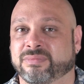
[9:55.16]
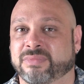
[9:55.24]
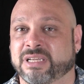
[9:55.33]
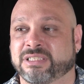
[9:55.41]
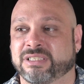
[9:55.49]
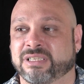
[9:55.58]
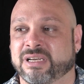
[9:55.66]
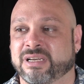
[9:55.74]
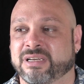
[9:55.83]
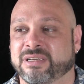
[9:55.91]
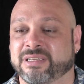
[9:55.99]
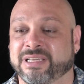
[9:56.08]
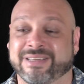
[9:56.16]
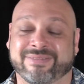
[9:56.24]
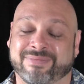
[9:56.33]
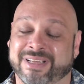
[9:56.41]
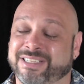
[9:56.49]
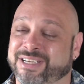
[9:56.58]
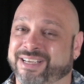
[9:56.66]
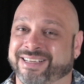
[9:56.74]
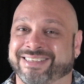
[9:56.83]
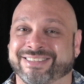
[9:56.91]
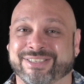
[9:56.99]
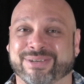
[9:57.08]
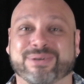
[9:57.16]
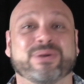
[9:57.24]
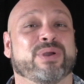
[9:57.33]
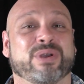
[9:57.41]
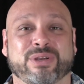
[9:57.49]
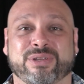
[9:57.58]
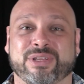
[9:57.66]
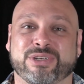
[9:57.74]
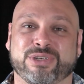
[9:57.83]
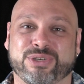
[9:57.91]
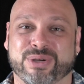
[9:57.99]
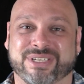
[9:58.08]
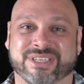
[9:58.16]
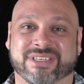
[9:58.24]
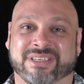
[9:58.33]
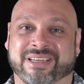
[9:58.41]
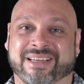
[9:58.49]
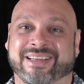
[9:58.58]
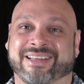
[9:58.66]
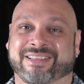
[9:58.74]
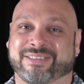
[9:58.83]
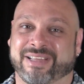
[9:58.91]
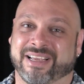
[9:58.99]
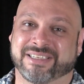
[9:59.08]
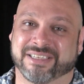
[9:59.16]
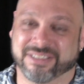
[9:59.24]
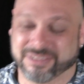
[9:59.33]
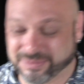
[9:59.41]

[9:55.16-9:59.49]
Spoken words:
That's it. So there's your choices. Thanks.